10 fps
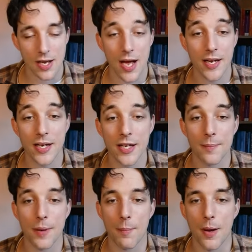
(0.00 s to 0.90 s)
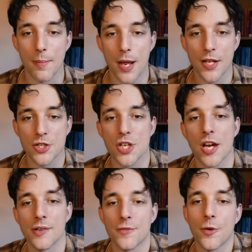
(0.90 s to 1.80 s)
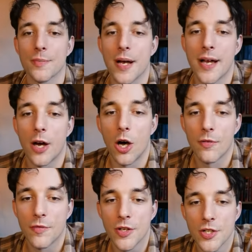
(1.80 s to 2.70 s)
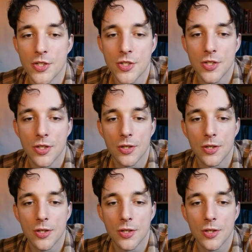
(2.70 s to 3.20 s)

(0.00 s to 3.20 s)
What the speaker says: I need a blah blah blah chair for my office.